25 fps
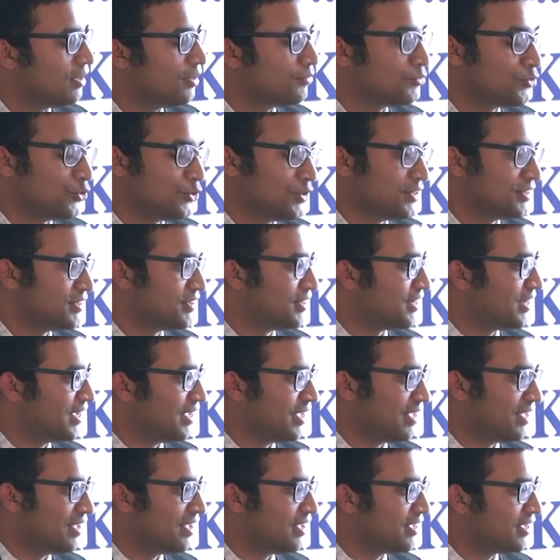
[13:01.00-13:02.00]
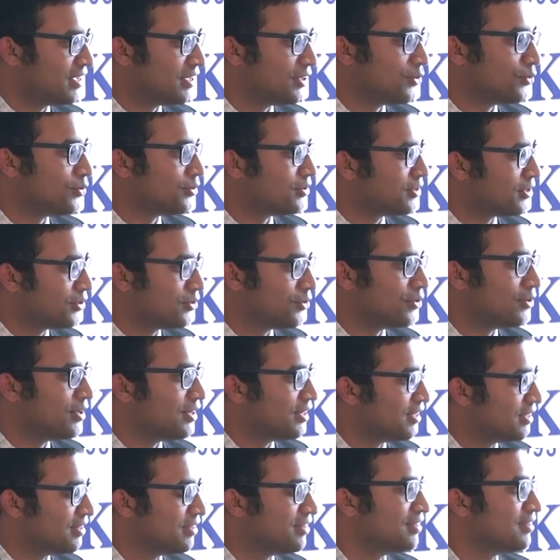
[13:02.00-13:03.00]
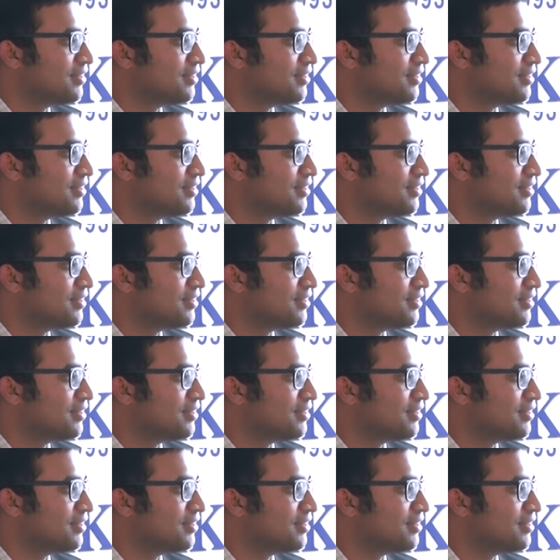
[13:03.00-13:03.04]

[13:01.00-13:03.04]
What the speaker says: I'm sorry, sir, I cannot recall.